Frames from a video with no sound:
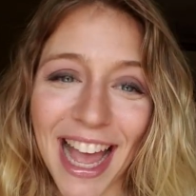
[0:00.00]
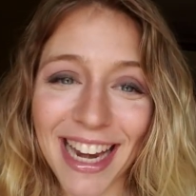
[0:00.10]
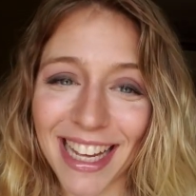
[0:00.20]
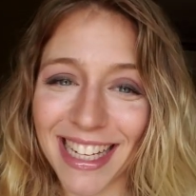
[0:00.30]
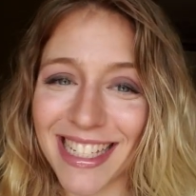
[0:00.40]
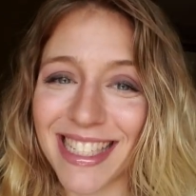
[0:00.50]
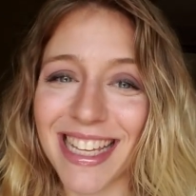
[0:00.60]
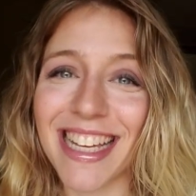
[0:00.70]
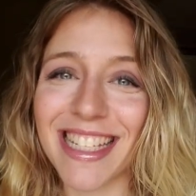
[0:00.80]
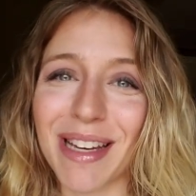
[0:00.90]
and I get to
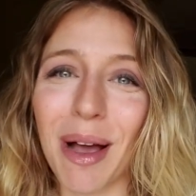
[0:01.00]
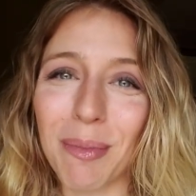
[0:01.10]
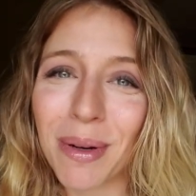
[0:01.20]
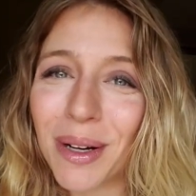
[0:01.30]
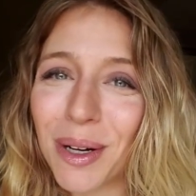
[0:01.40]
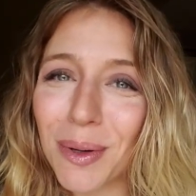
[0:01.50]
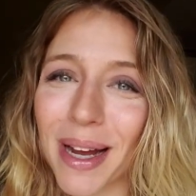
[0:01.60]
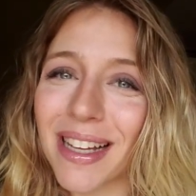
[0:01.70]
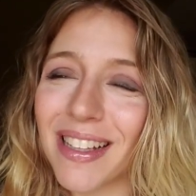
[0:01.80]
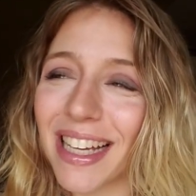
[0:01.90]
see his nub
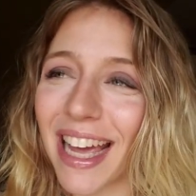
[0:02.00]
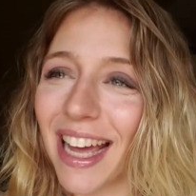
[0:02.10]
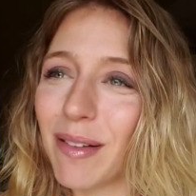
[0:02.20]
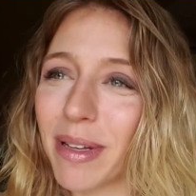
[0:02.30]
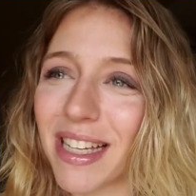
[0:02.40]
wiggle again,